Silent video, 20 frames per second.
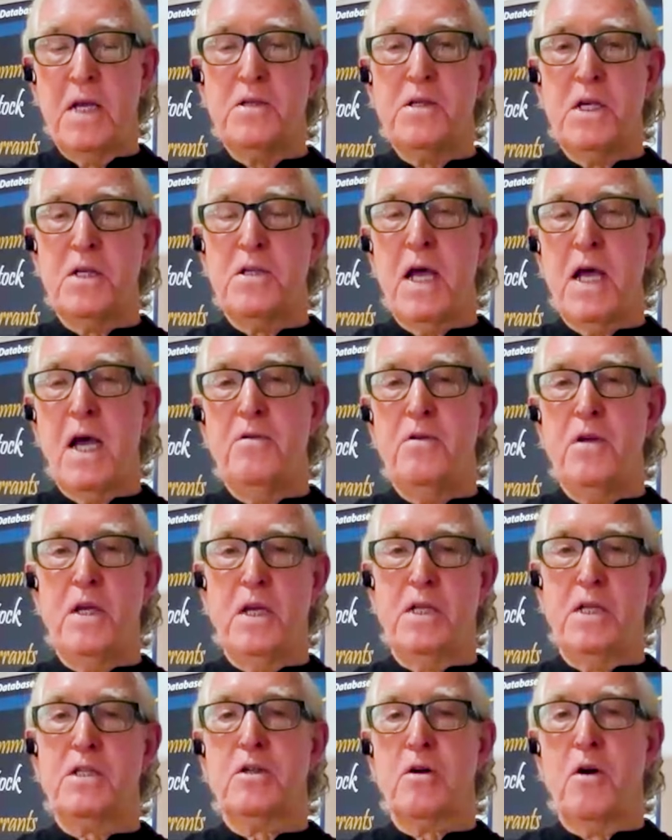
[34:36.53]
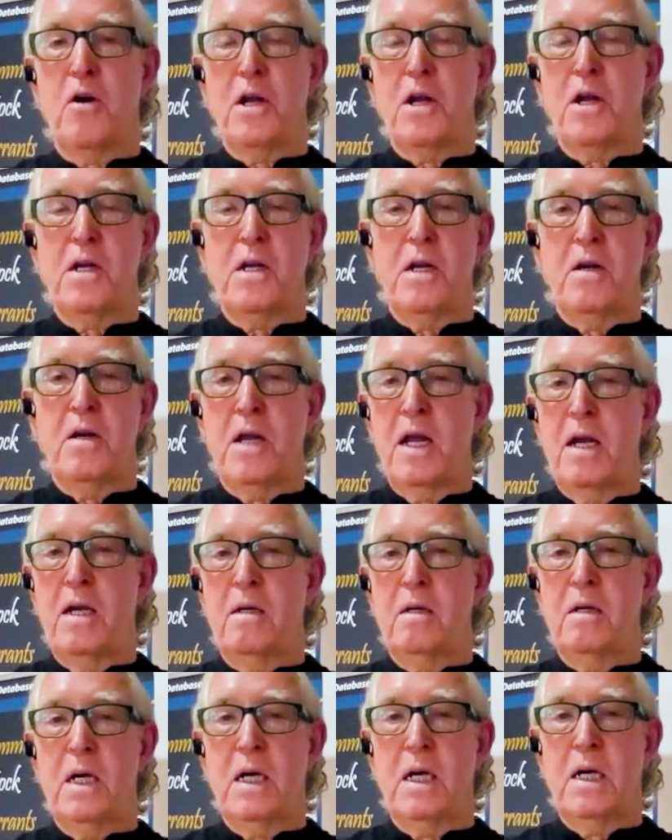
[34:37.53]
That's just how you get started.
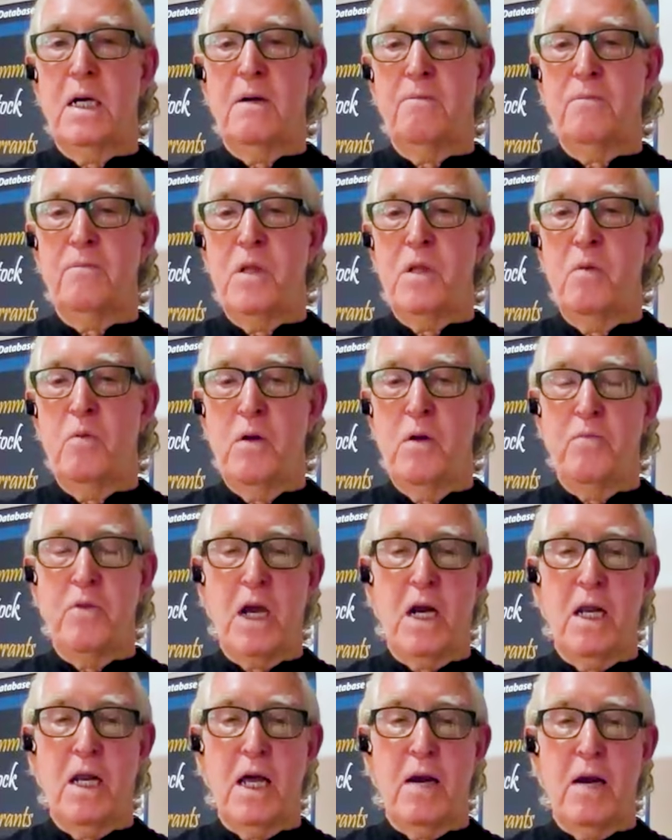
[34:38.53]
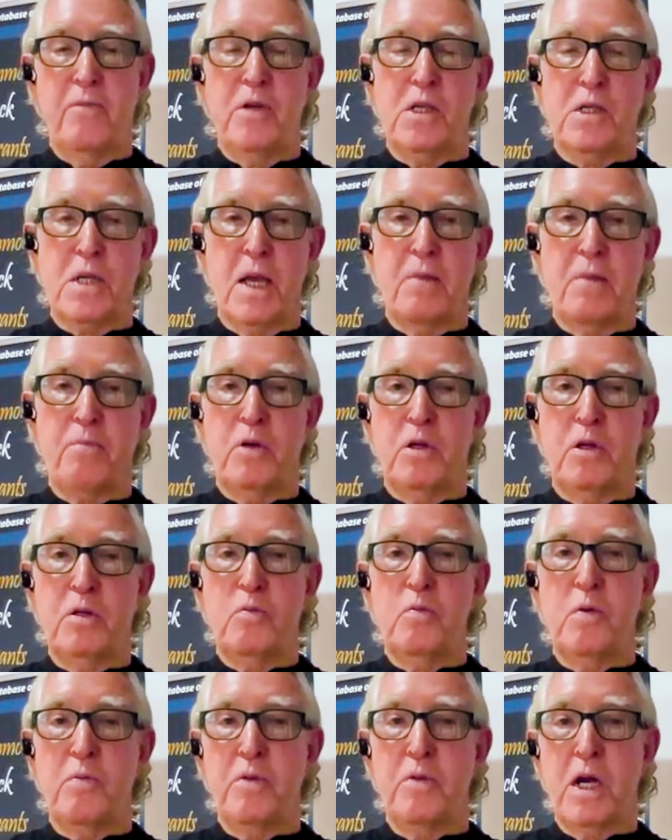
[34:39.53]
And we've got a lot of
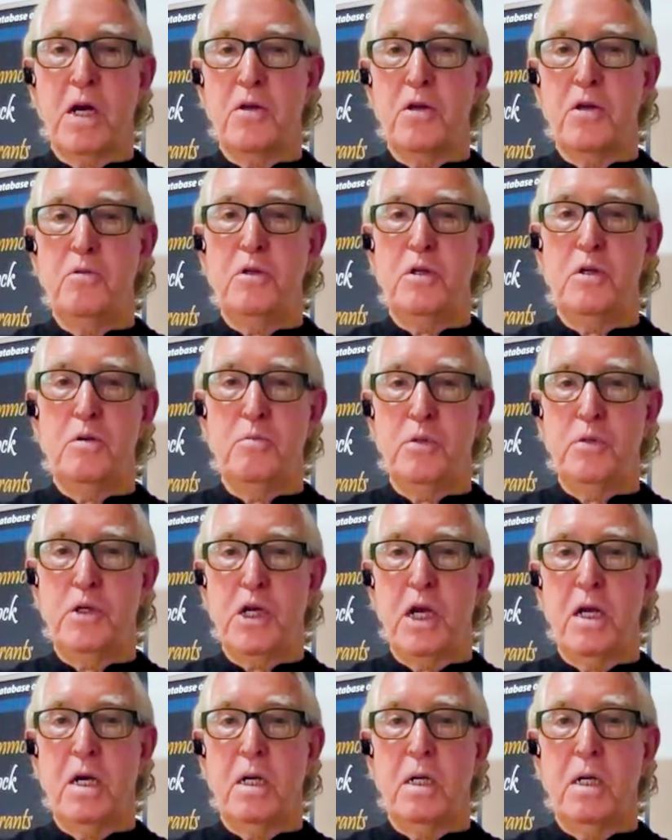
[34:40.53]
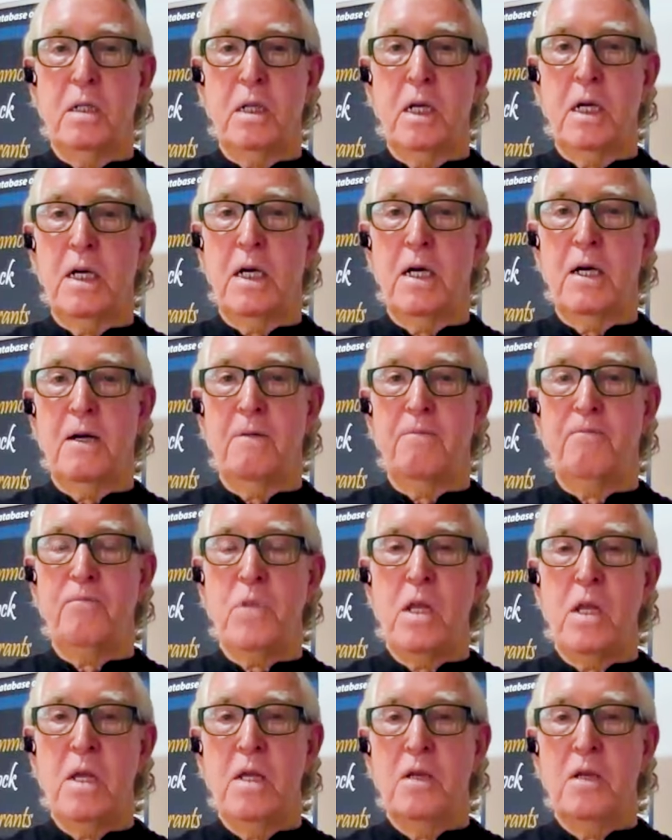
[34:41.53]
examples. We've got a YouTube channel.